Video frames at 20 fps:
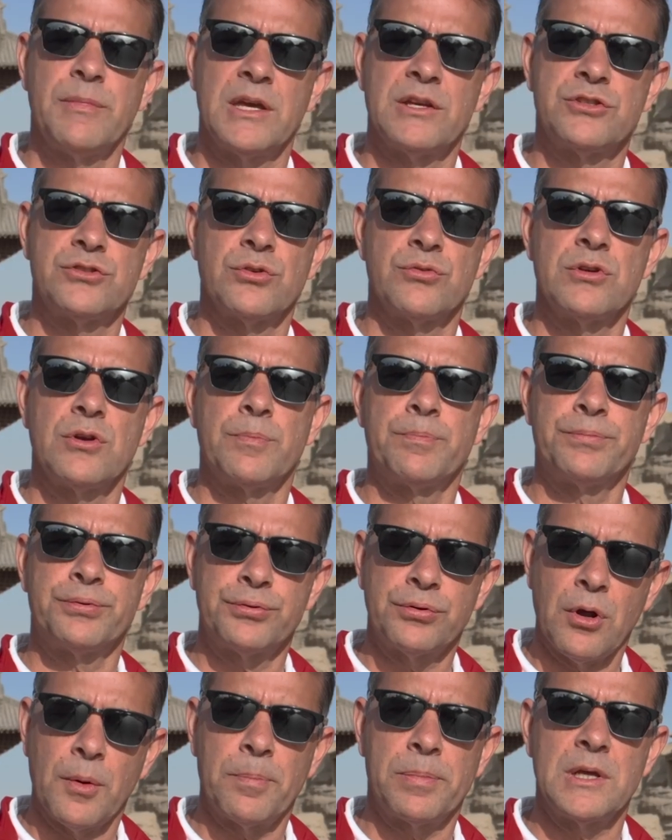make sure you're
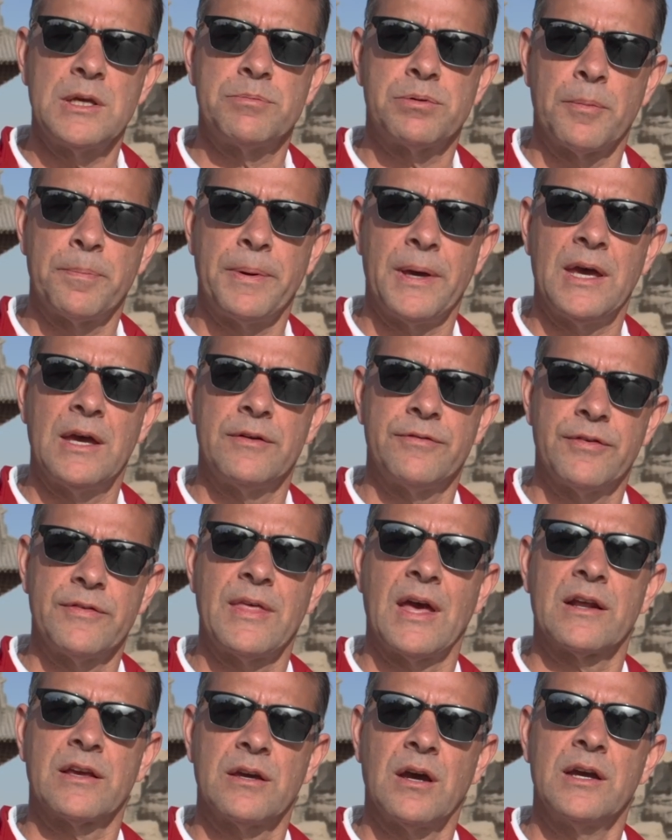properly prepared for
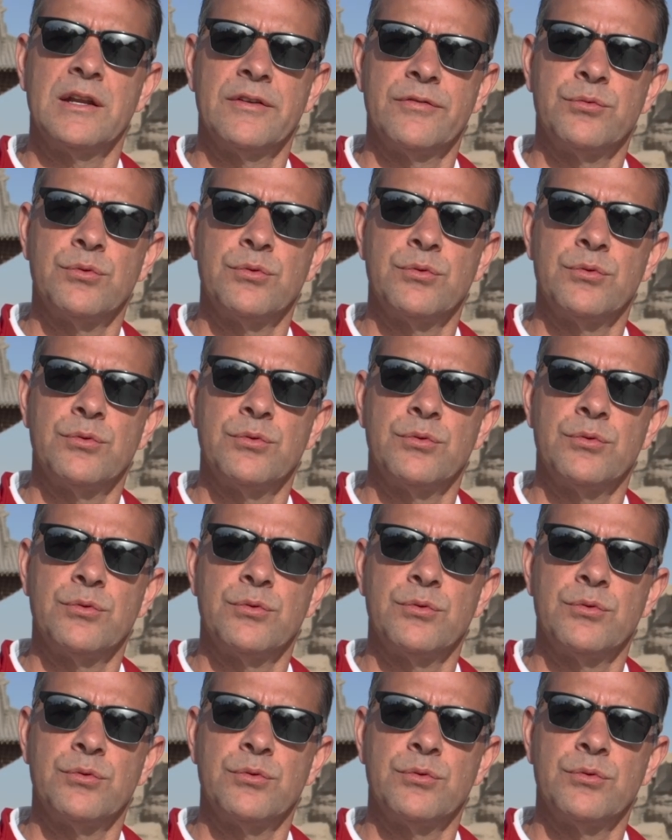that kind of